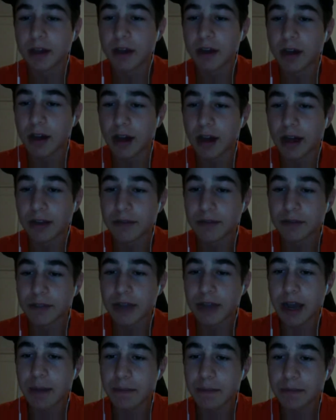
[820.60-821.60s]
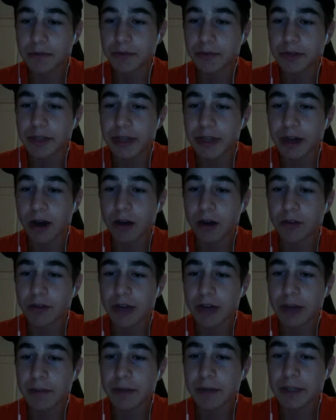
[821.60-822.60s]
Top 3 Calder
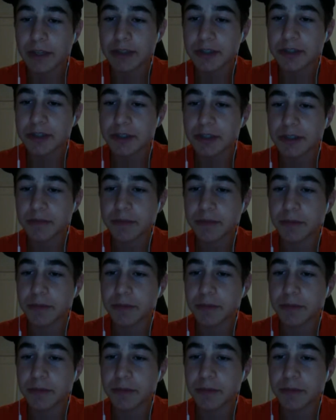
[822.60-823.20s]
nominees.